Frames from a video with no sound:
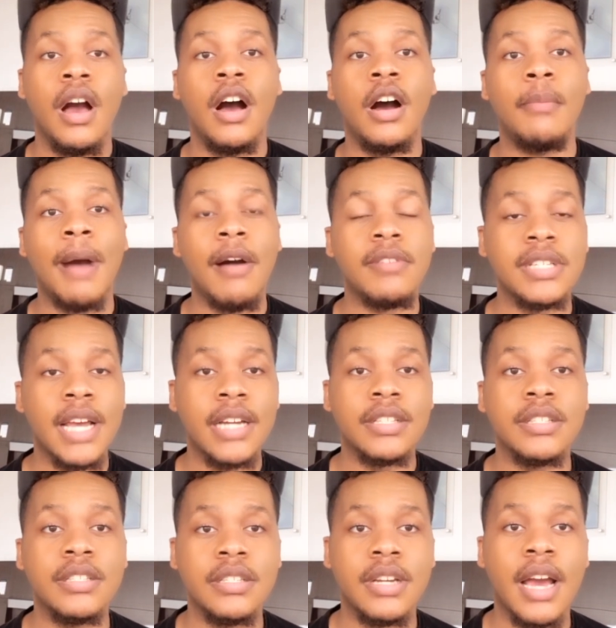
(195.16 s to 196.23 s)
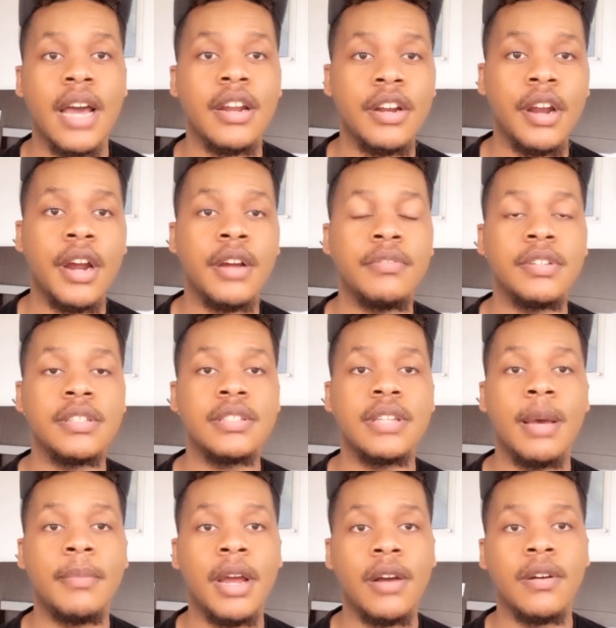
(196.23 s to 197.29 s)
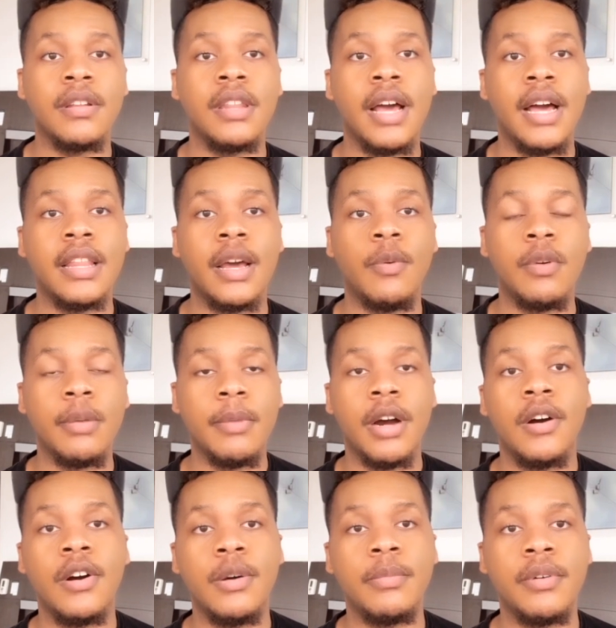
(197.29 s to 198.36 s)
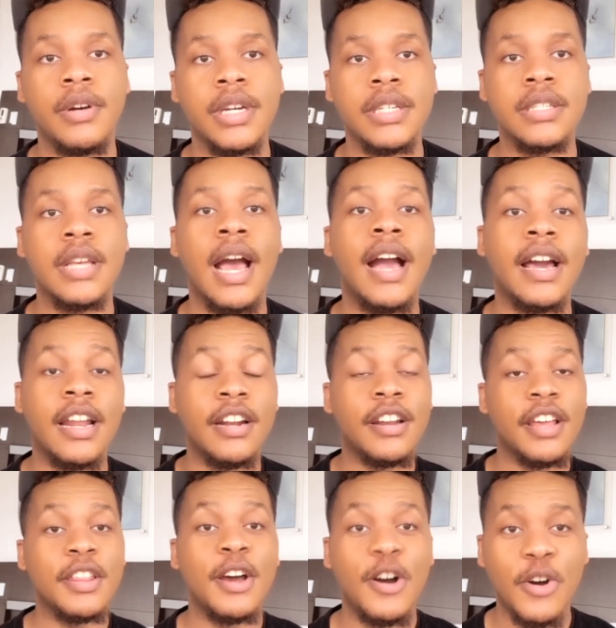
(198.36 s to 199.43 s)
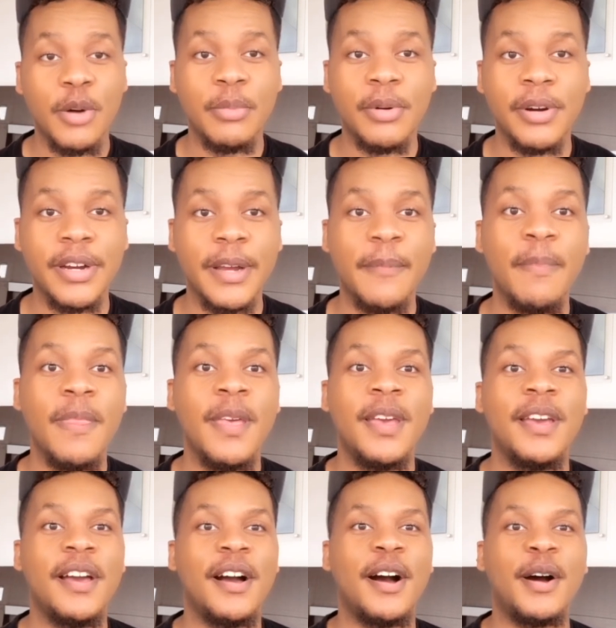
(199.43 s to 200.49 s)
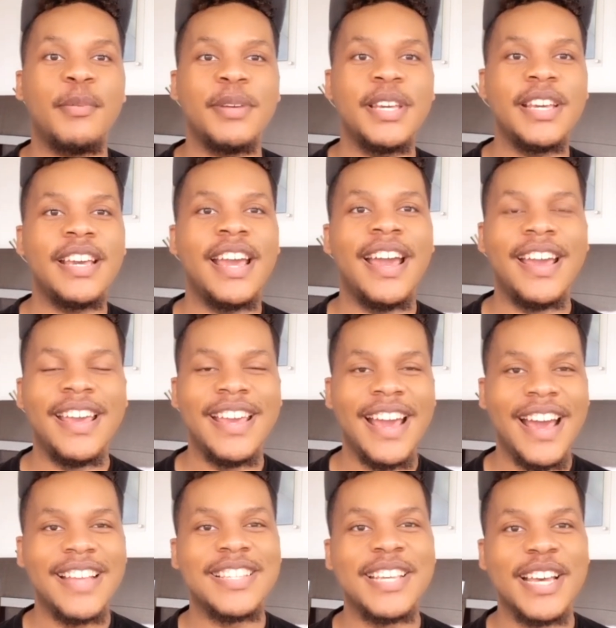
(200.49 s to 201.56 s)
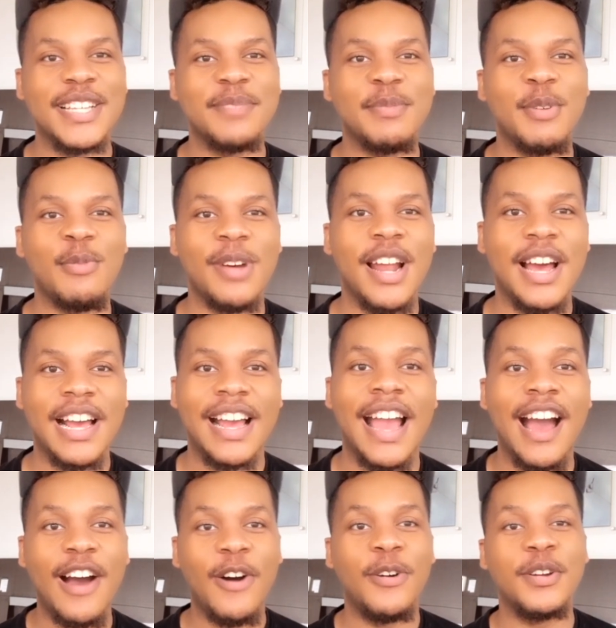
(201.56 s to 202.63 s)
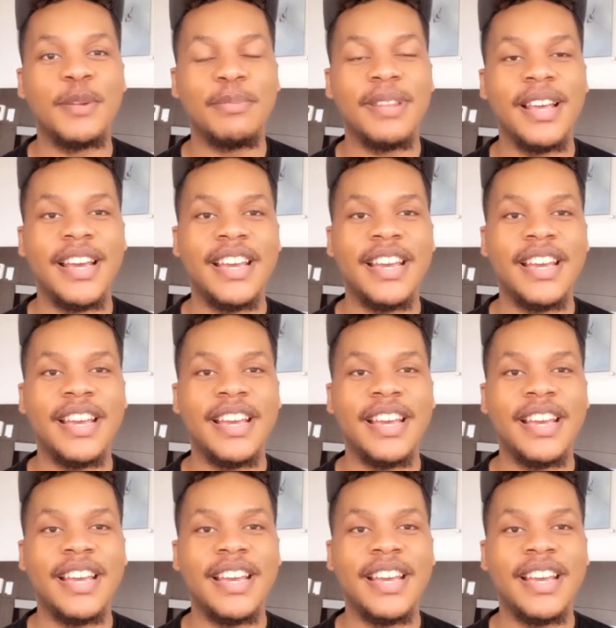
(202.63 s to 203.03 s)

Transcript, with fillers: Um, I was actually kind of nervous. I'm not gonna lie. Like one of my homeboys, I got another homeboy. Um, he had, he had texted me when I got on the